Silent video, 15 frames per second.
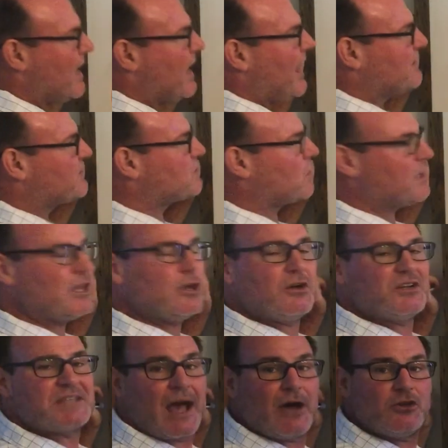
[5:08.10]
And so here
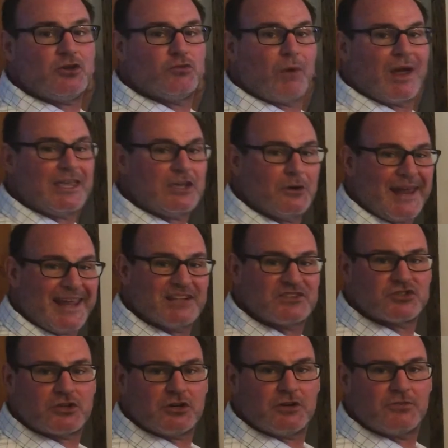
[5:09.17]
is how you write your
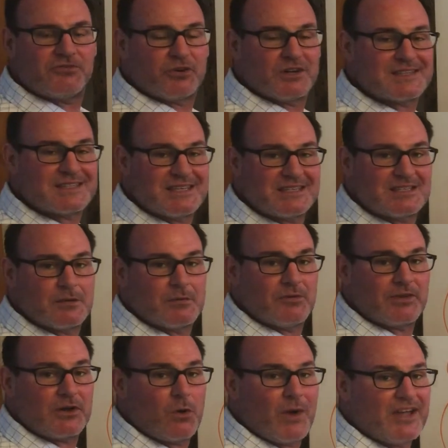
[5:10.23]
answer for a system of
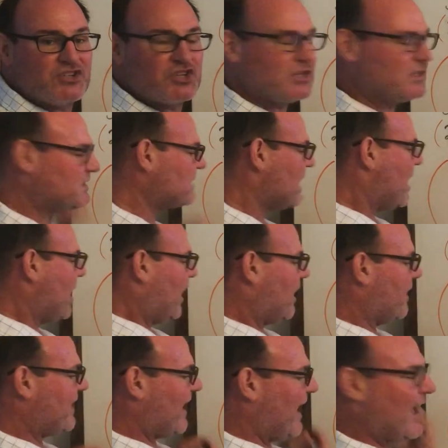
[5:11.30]
equations
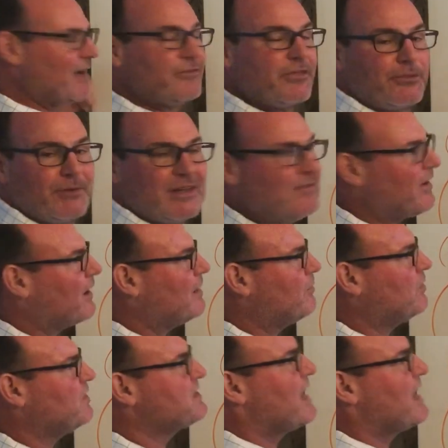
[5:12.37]
that have 3 variables.